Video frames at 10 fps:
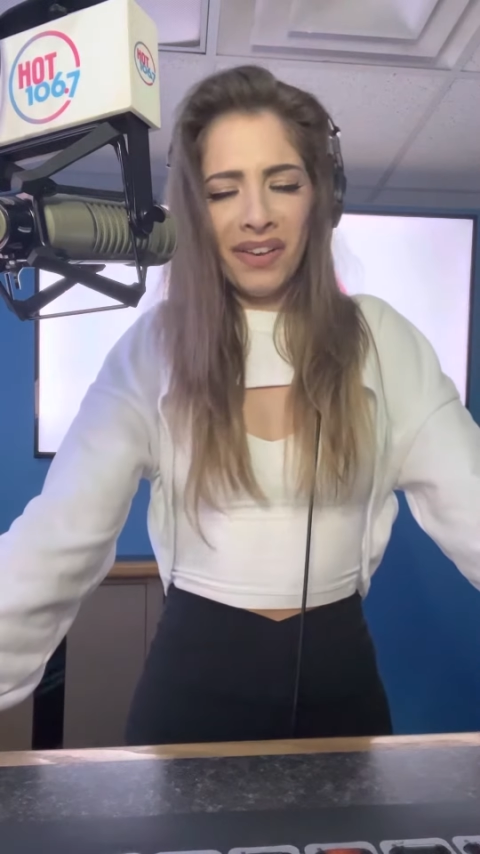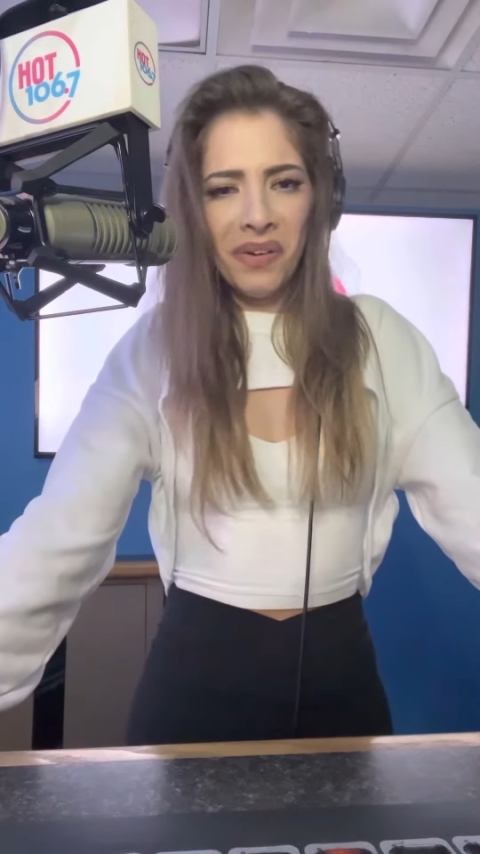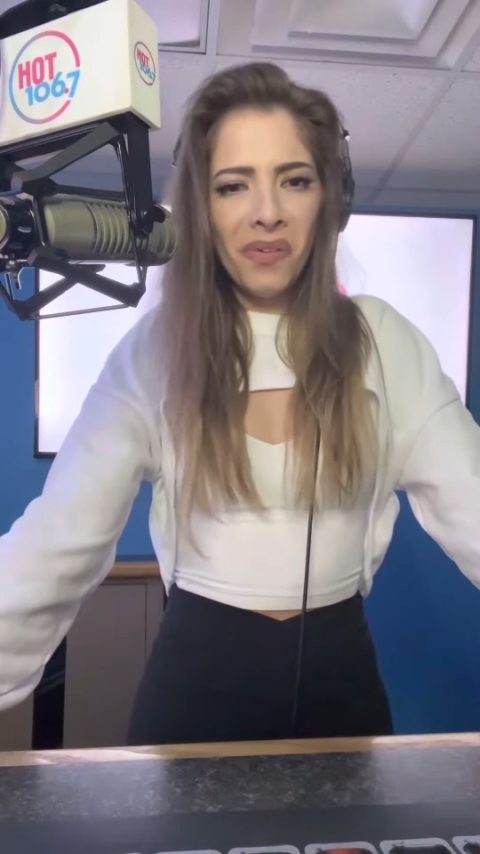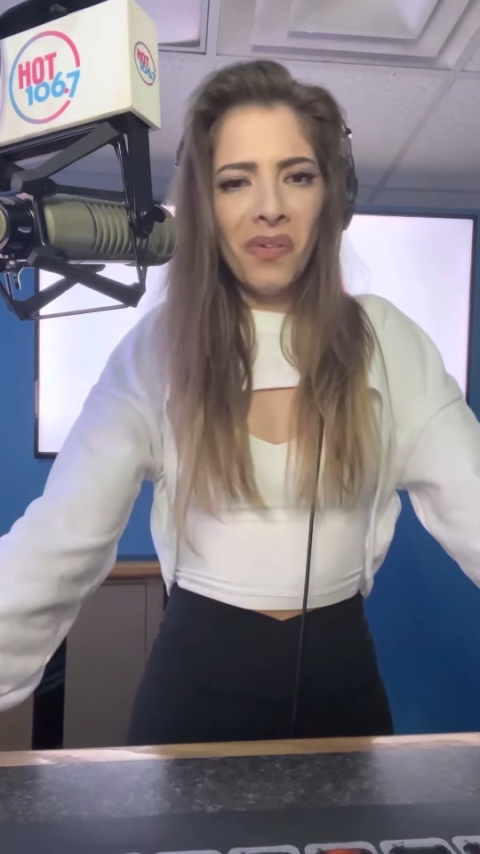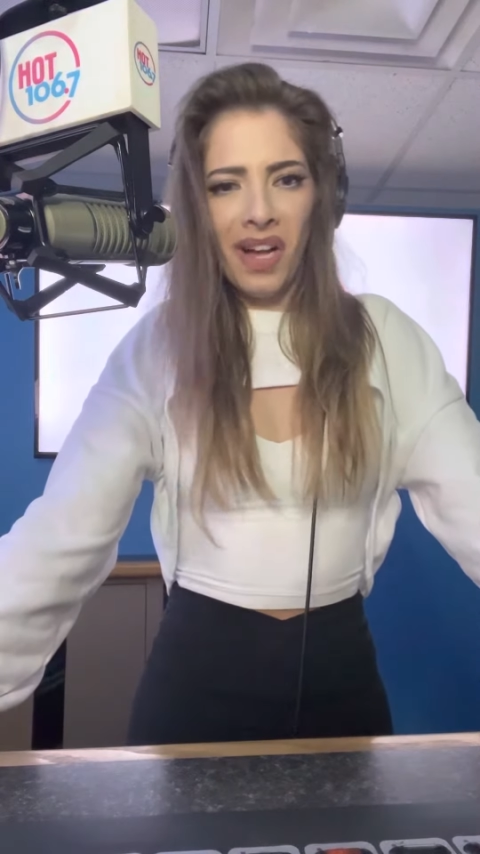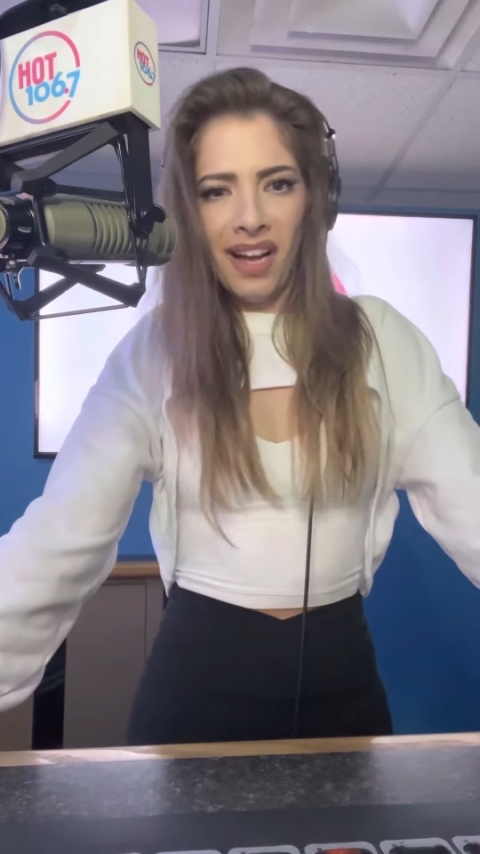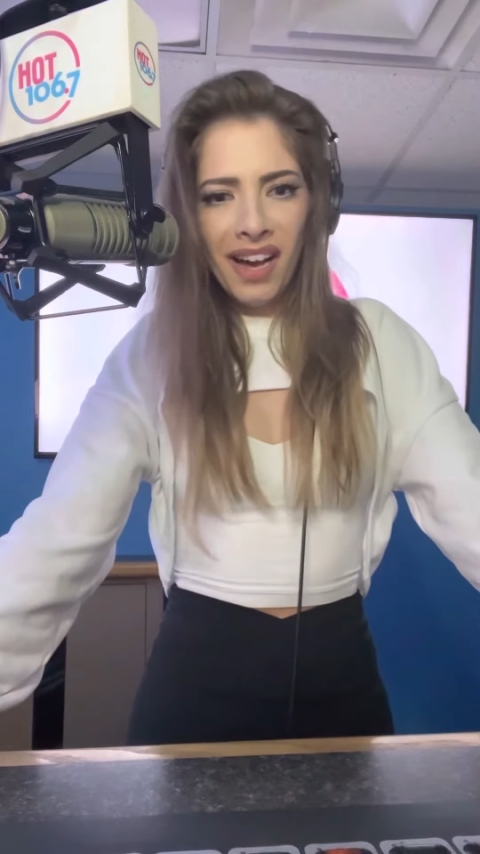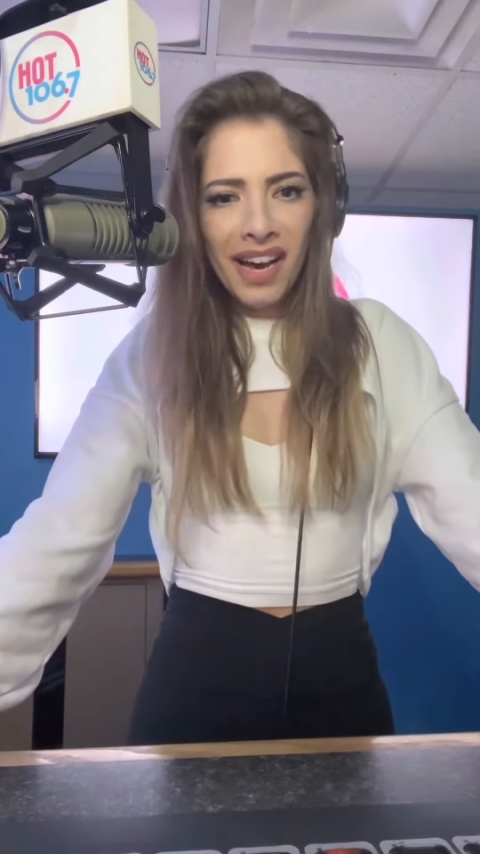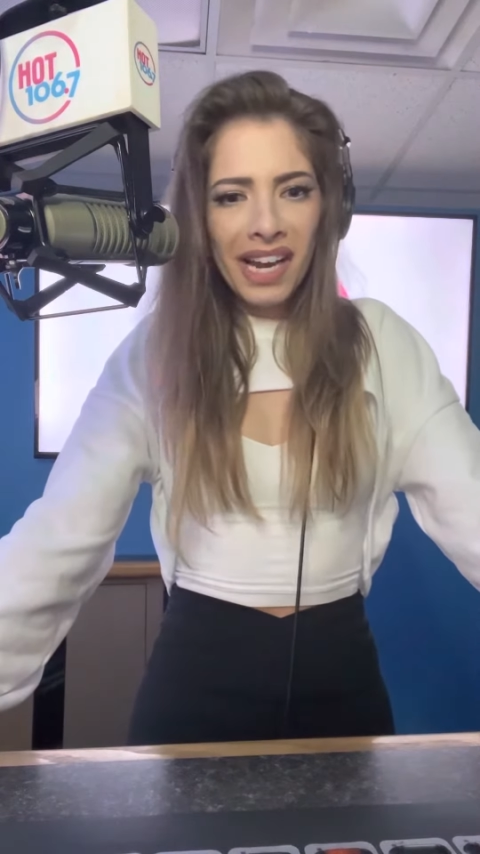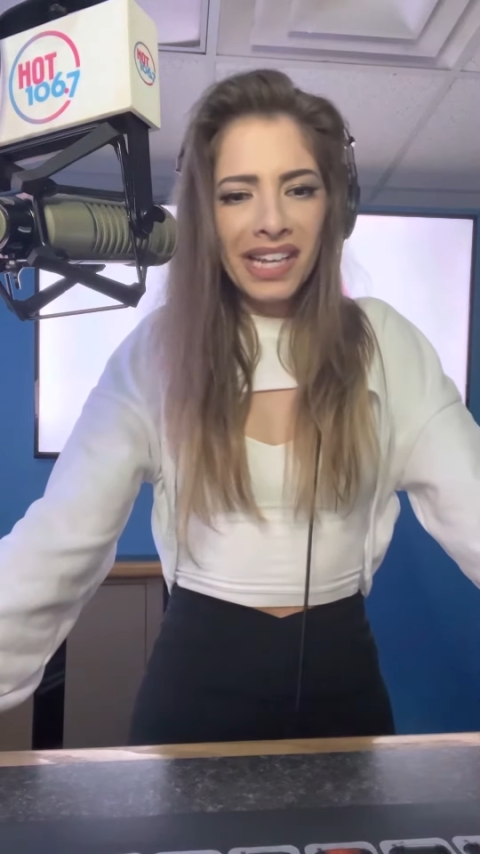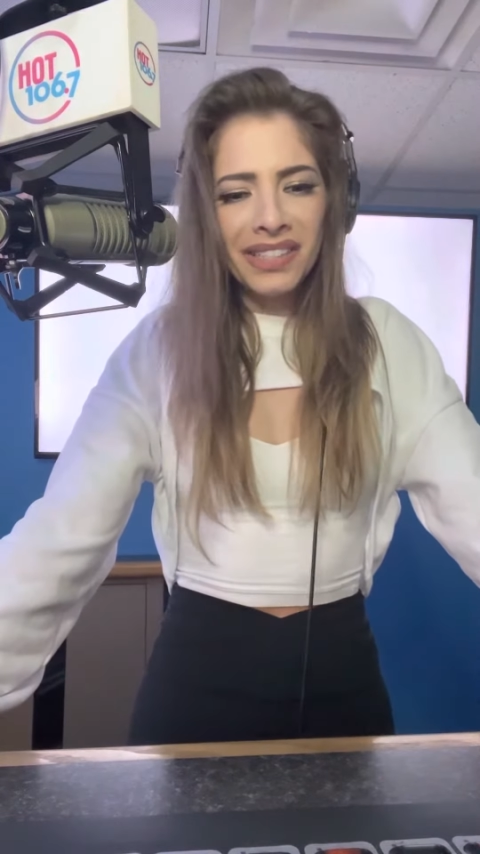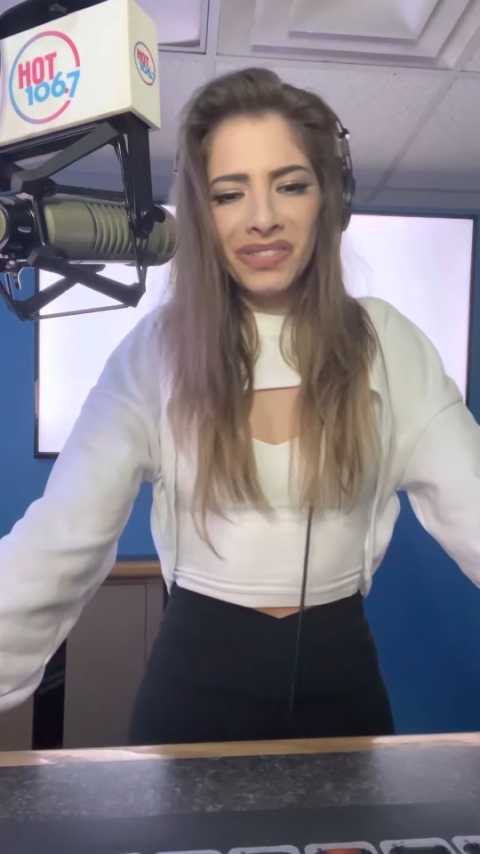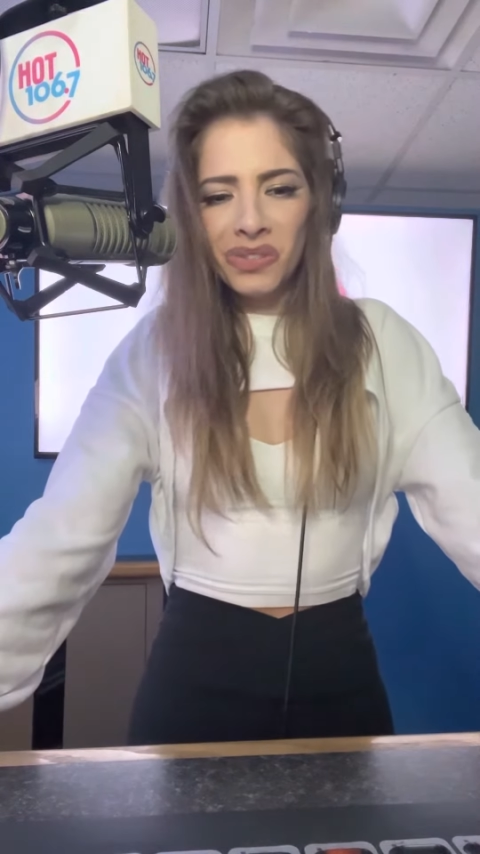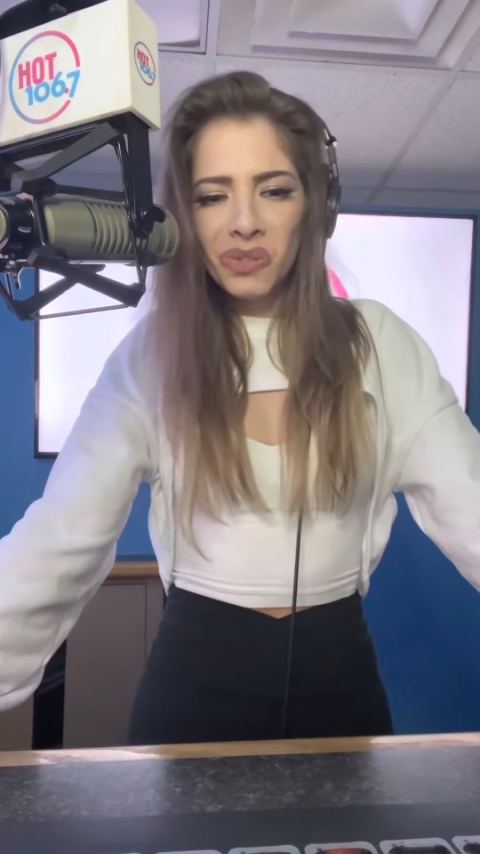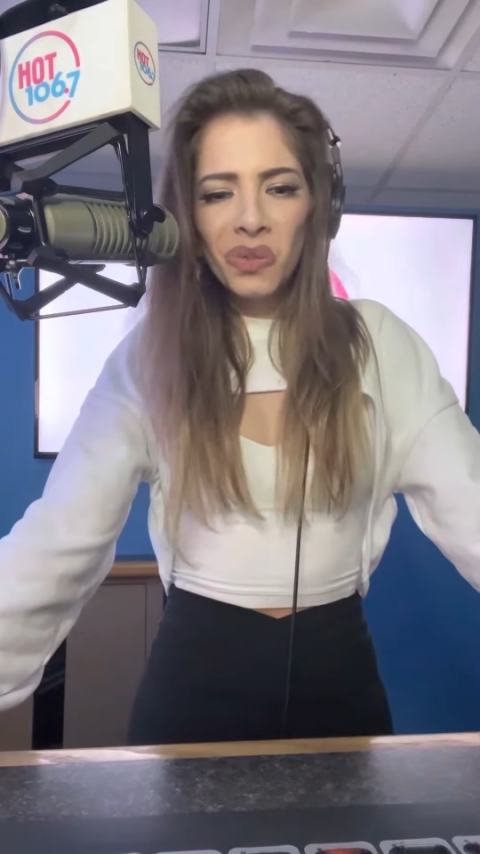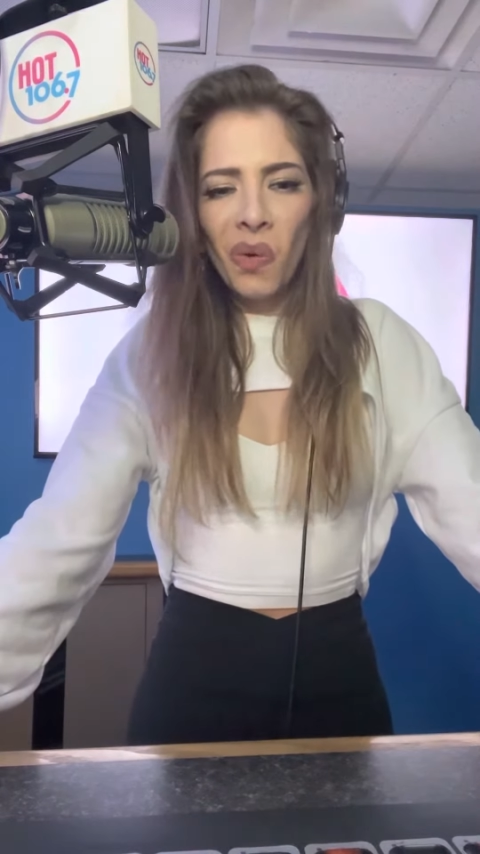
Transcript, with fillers: you wanted to do